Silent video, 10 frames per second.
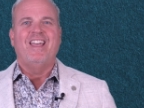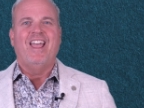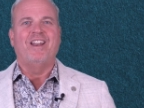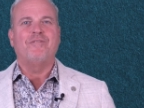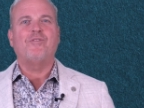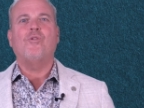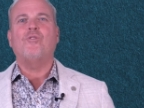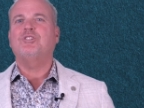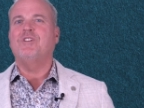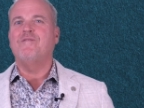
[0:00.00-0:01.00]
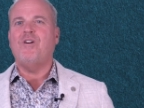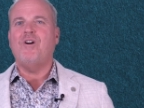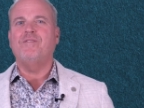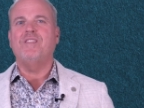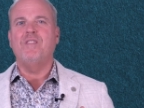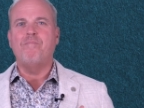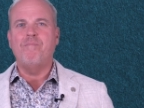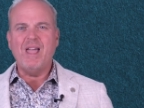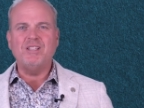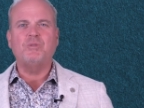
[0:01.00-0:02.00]
and of course involving the
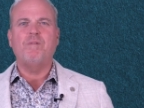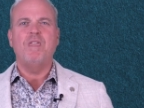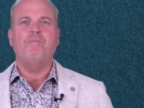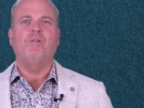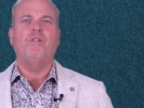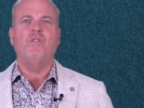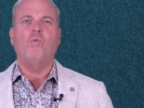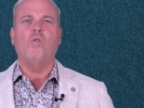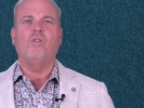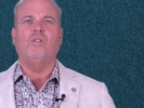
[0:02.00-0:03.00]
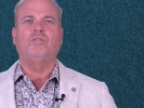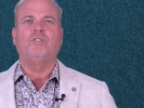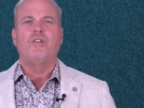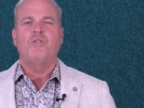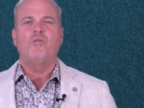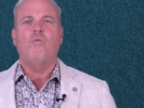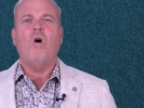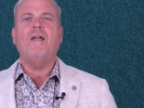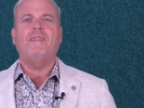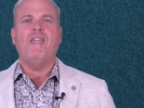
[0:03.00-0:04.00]
best people in the world who
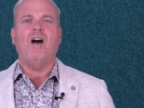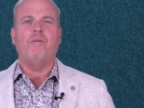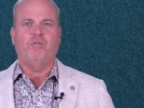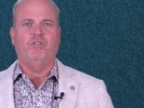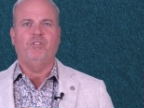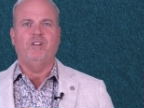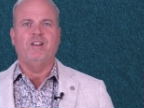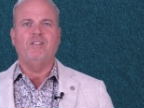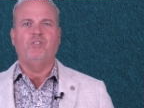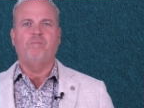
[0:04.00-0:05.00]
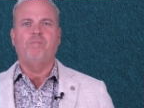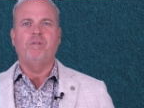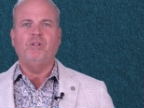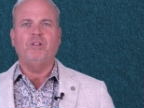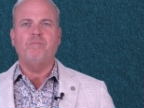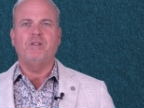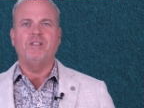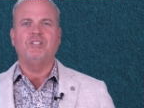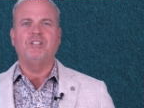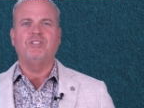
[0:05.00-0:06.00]
want the opportunity to build a
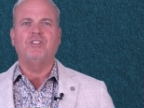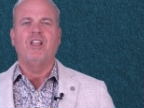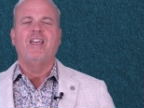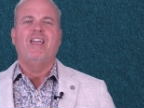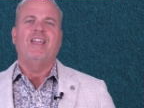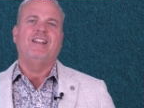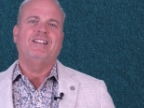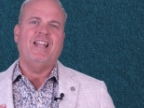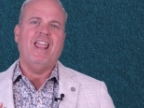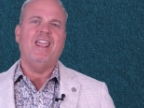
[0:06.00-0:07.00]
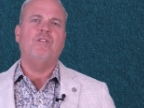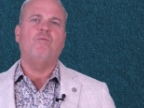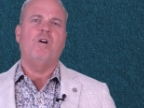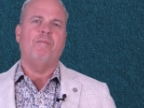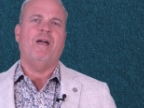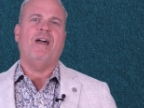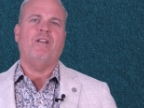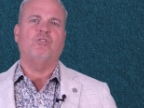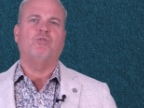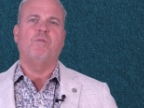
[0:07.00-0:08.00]
business and attain what
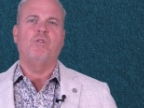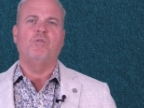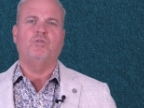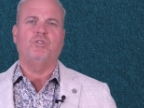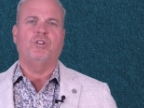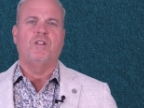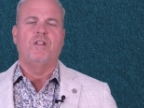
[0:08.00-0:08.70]
matters most.